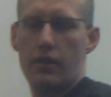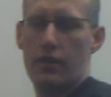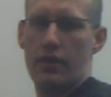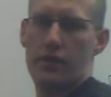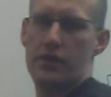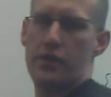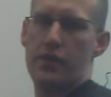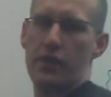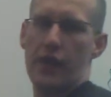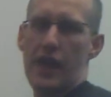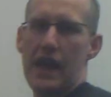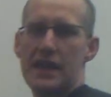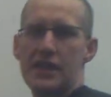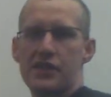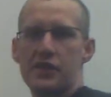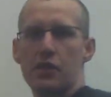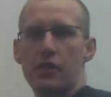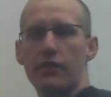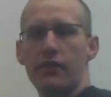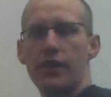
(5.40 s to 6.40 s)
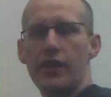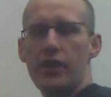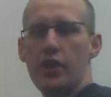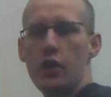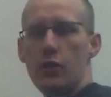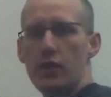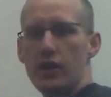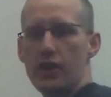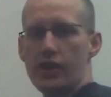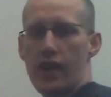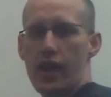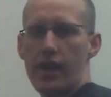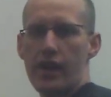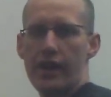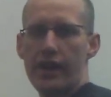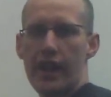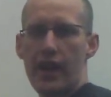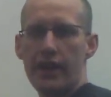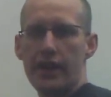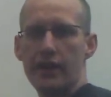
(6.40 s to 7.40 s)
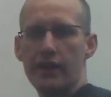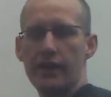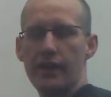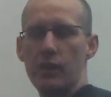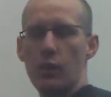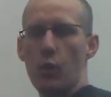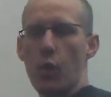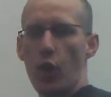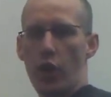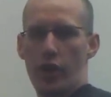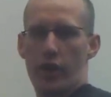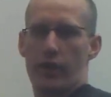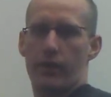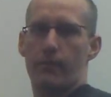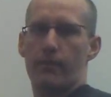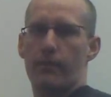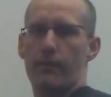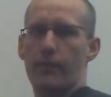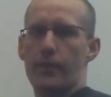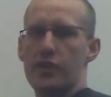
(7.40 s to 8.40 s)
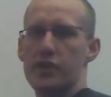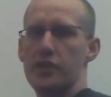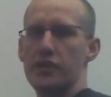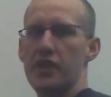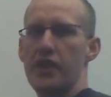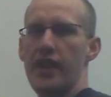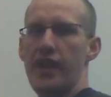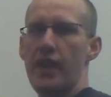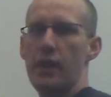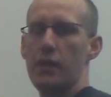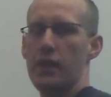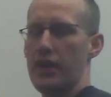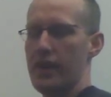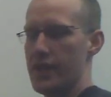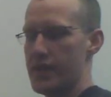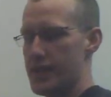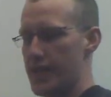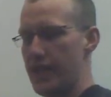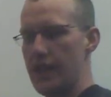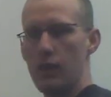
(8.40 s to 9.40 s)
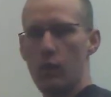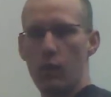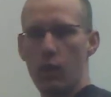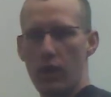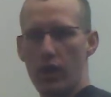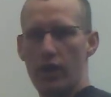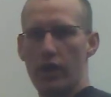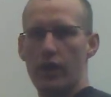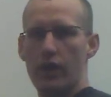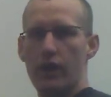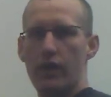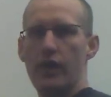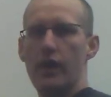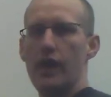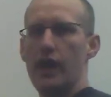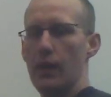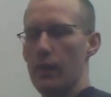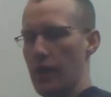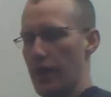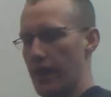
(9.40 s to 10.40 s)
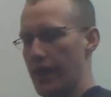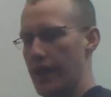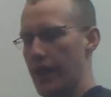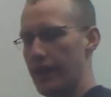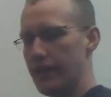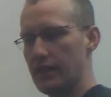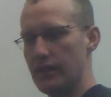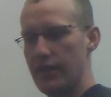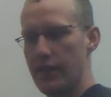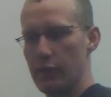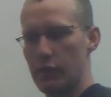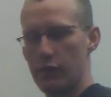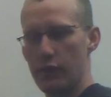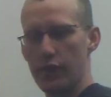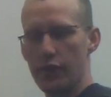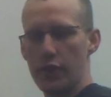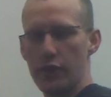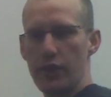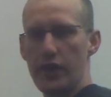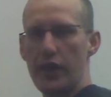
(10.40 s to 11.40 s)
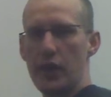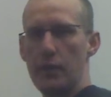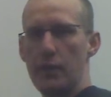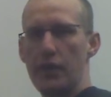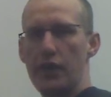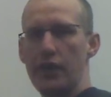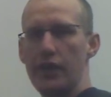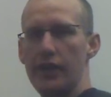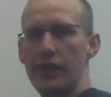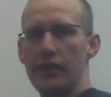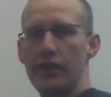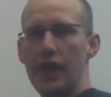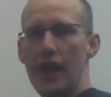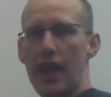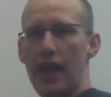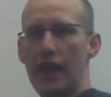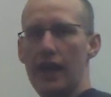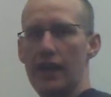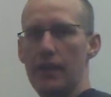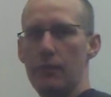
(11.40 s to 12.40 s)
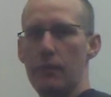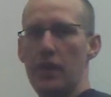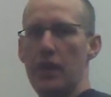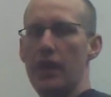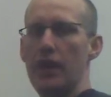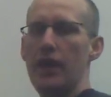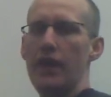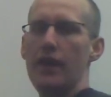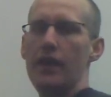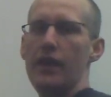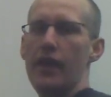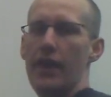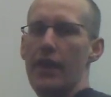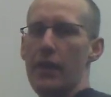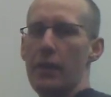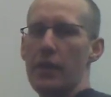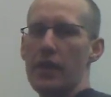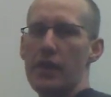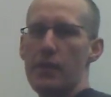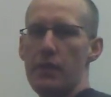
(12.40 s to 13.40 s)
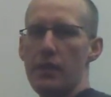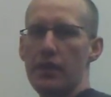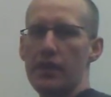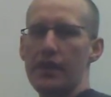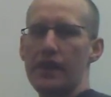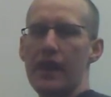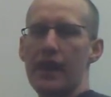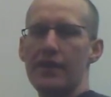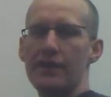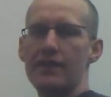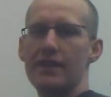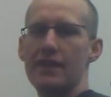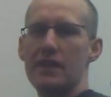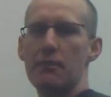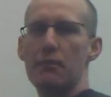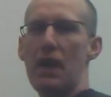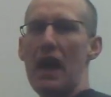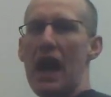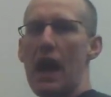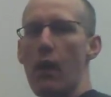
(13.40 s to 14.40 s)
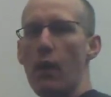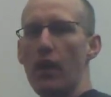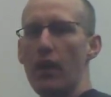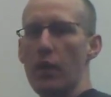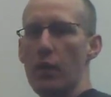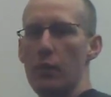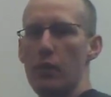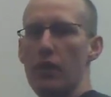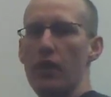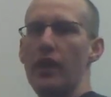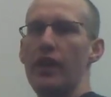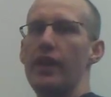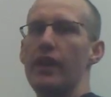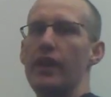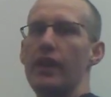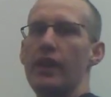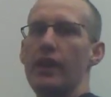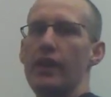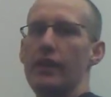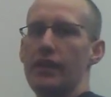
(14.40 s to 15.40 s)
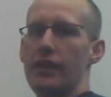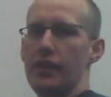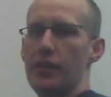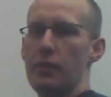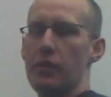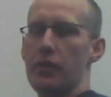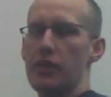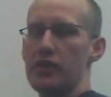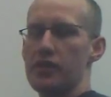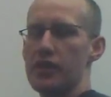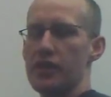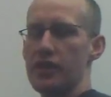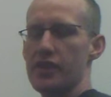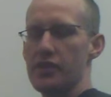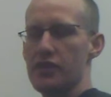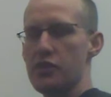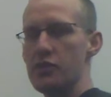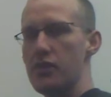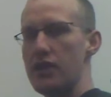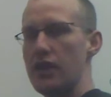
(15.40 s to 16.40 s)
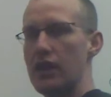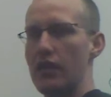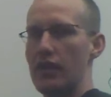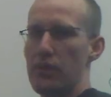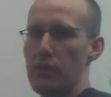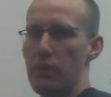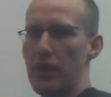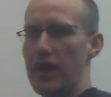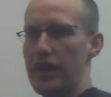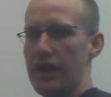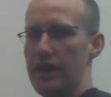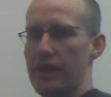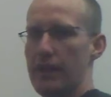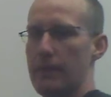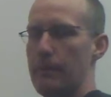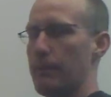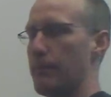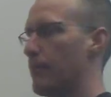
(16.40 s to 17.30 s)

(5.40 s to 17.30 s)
So in the last short video, we learned how to calculate work. So today we're going to take work, we're going to calculate it over a greater period of time, and then we're going to be able to calculate the power output that the person is doing on the bike.